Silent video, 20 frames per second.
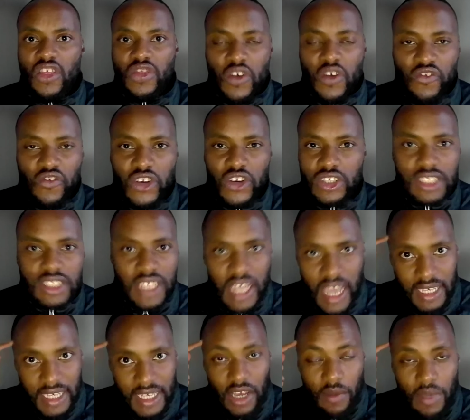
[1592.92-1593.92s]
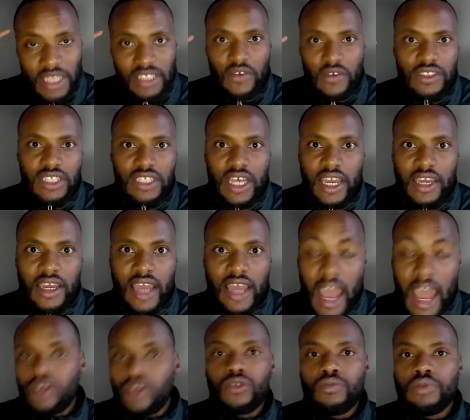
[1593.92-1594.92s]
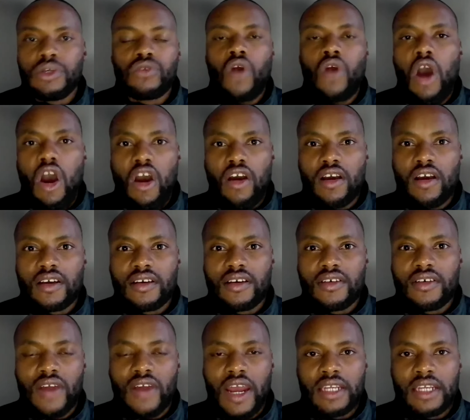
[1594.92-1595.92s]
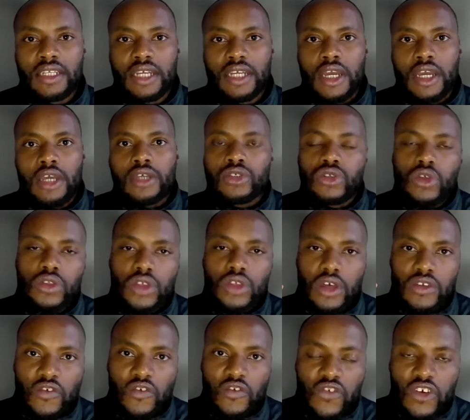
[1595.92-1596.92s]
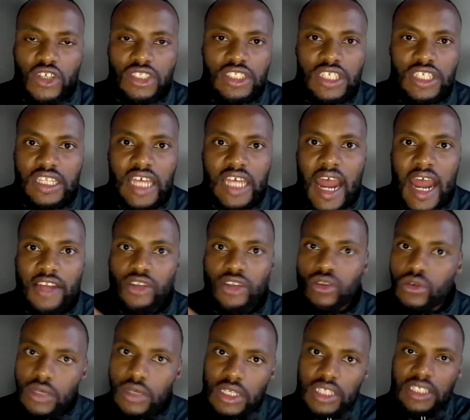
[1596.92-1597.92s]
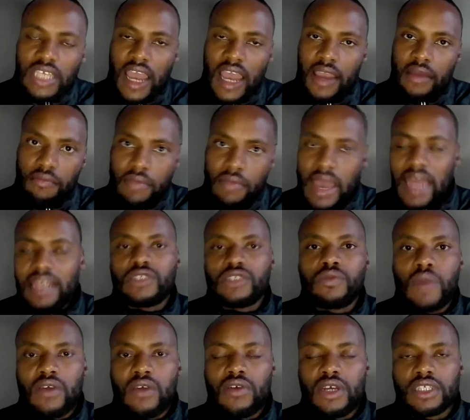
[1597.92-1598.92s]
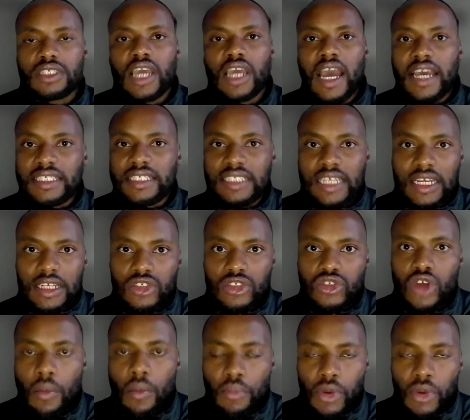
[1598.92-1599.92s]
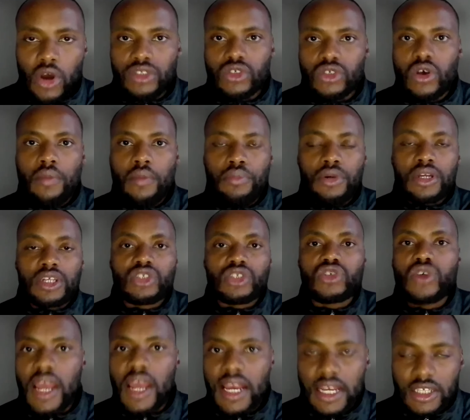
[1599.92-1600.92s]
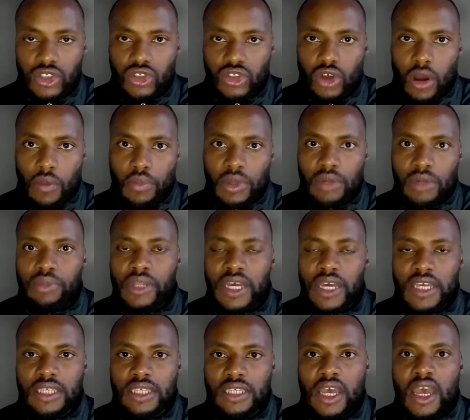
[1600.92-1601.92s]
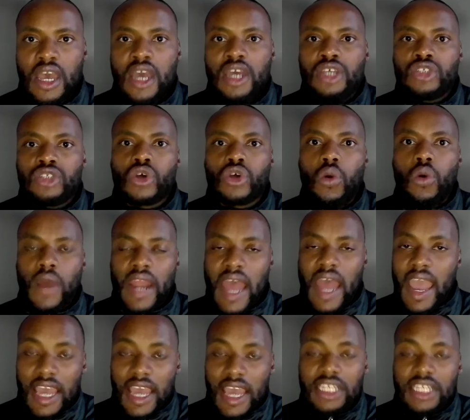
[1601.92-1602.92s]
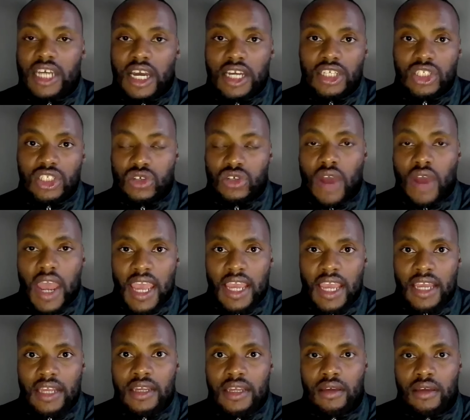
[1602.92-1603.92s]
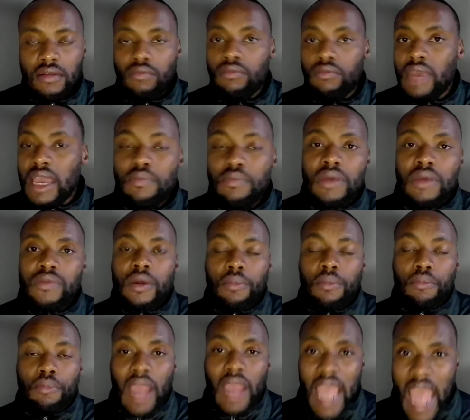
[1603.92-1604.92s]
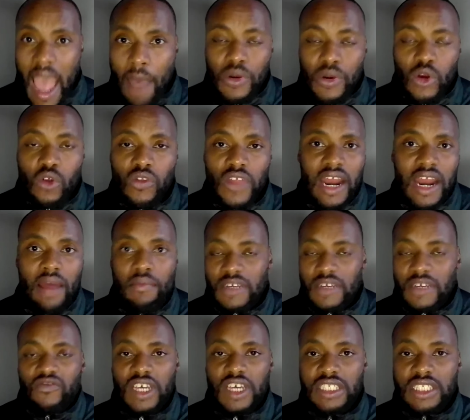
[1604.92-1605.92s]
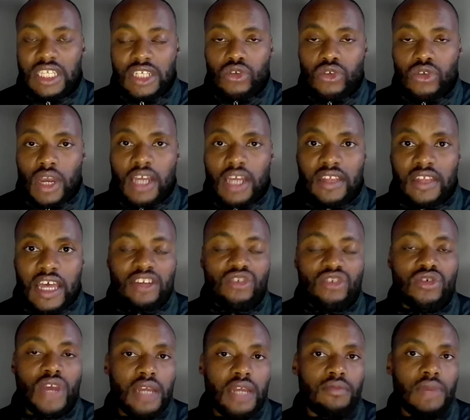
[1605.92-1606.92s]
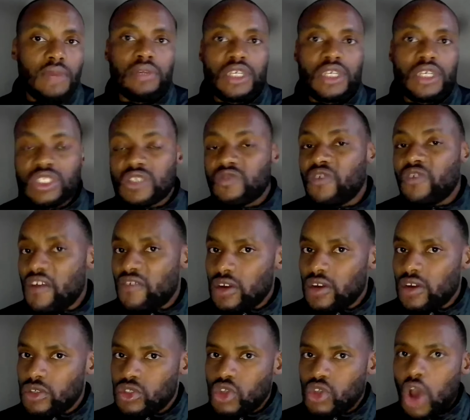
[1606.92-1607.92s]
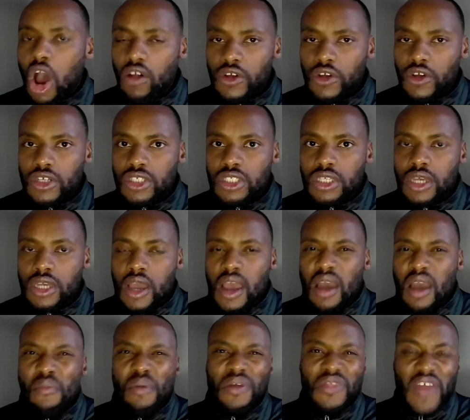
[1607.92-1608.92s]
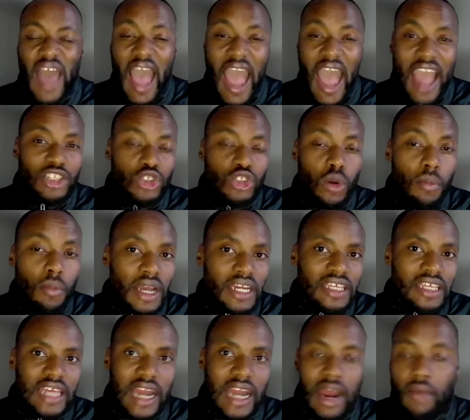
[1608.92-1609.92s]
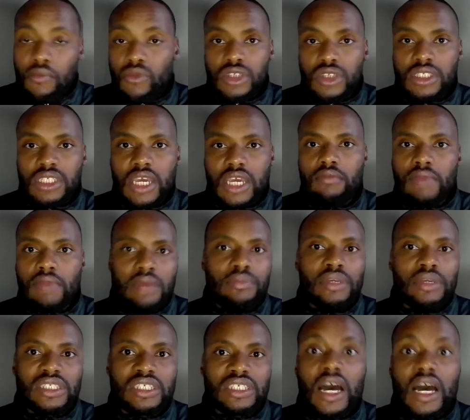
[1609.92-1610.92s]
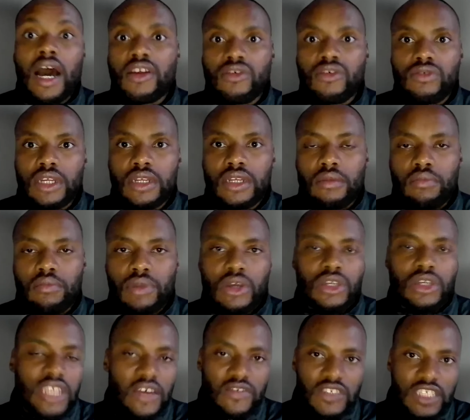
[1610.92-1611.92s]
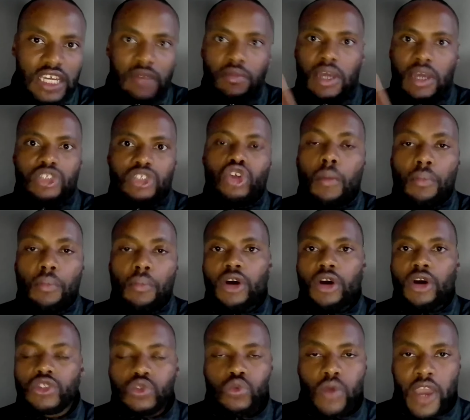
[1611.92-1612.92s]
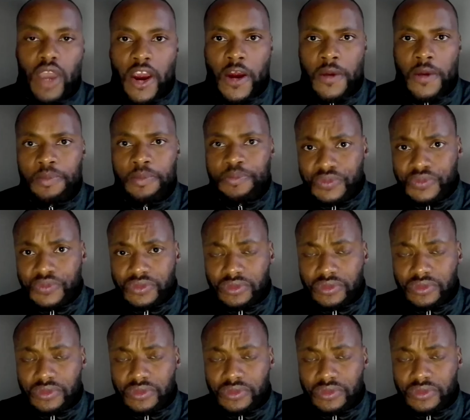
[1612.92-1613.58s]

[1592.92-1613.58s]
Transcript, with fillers: the first thing I tell myself is like I could be wrong, right? So the, the first thing that I do is I manage my risk. I set a stop loss or I put a trailing stop in place. So when I enter a trade, maybe the capital that I'm investing to enter that trade, maybe it's $500, but the actual money that I'm risking, maybe it's a 100 because I've set my stop loss where